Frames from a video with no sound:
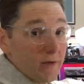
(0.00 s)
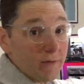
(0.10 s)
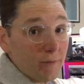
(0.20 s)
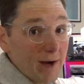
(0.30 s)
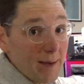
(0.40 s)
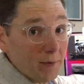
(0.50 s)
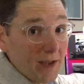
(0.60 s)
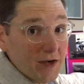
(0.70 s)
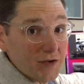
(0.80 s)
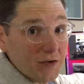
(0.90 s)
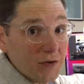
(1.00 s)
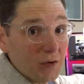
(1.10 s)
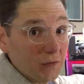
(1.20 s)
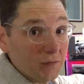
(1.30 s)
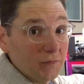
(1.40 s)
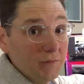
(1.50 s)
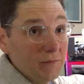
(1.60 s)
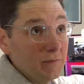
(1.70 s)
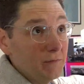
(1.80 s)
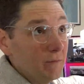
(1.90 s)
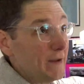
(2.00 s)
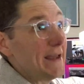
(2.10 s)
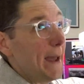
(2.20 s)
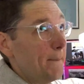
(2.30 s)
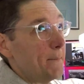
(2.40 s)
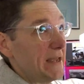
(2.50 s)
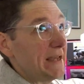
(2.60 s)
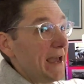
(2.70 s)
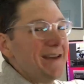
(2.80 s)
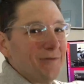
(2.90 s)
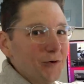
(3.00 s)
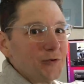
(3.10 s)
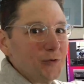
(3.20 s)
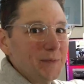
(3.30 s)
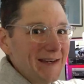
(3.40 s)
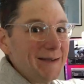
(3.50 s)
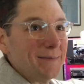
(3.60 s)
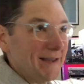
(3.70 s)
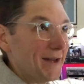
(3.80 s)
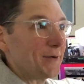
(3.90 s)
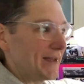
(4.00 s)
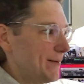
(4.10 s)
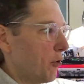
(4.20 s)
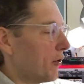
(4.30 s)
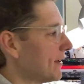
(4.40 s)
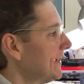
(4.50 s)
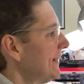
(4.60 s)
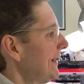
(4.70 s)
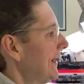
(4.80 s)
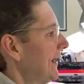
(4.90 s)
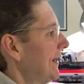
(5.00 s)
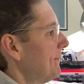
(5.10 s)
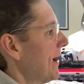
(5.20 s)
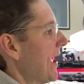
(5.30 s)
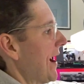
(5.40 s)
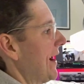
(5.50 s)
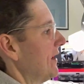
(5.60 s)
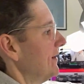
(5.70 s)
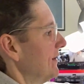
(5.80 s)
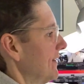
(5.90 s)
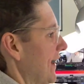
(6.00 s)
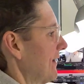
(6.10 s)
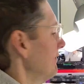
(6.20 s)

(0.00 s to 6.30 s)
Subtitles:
free application called VMPK, Virtual MIDI Piano Keyboard. And that